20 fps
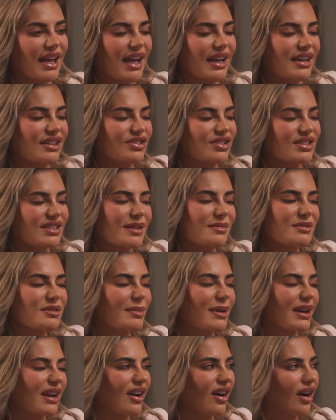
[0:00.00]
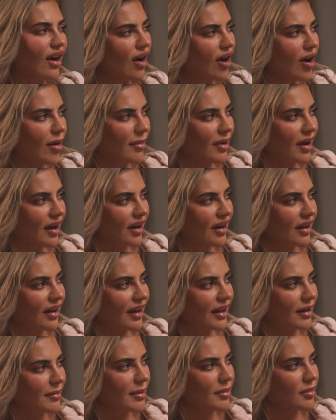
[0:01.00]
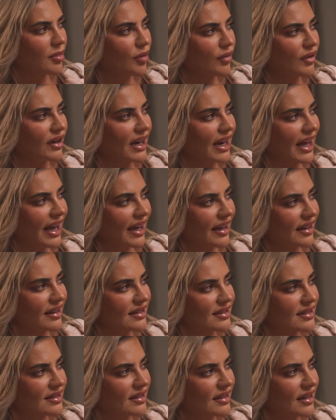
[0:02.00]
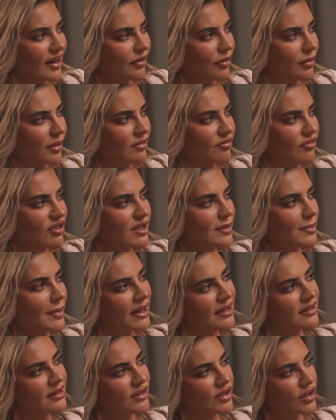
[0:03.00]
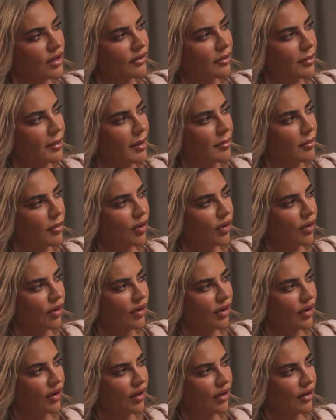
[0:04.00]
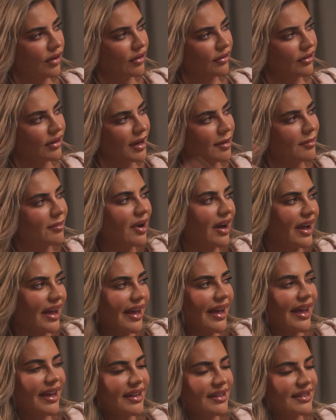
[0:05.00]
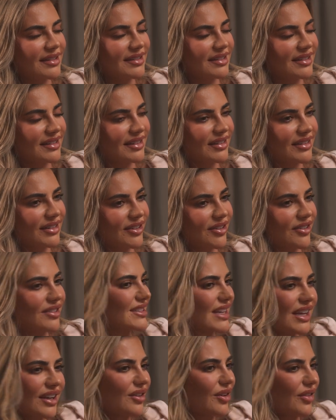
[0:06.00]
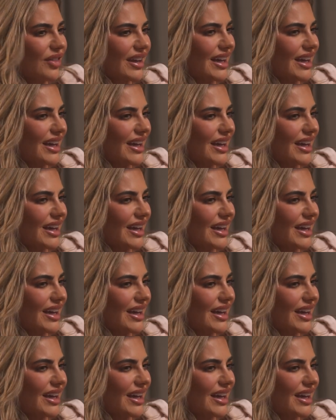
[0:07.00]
And it just seems a bit calmer and a bit more relaxed and everyone respects each other a bit more in my head. Or is that not the